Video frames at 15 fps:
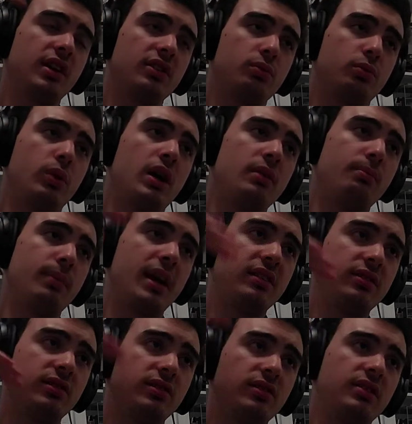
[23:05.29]
There's one
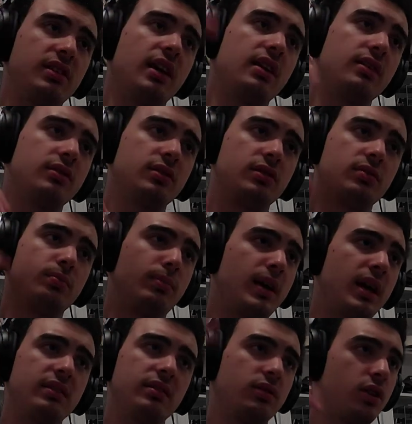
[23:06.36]
best, second
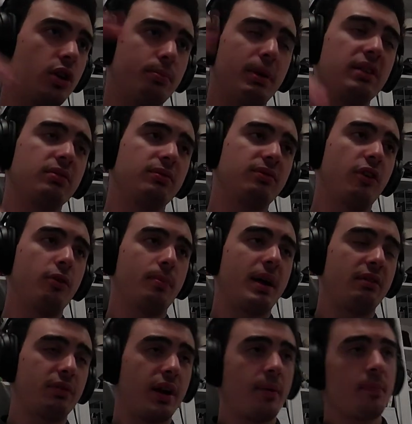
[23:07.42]
best, third best, fourth
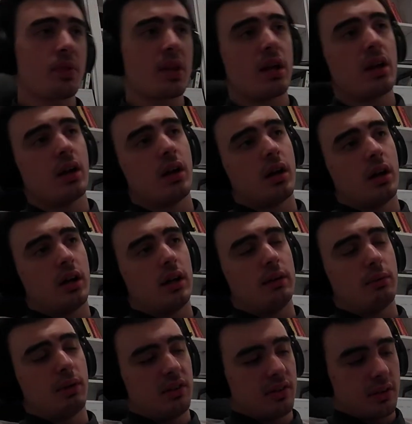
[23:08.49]
best,
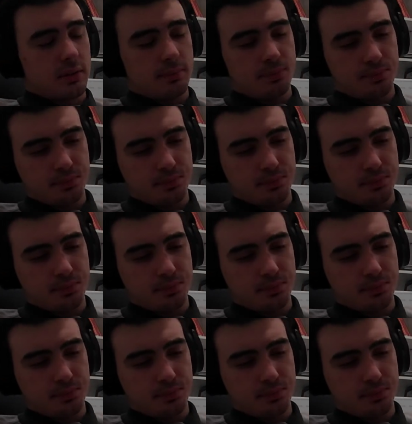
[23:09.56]
right? Wait a second.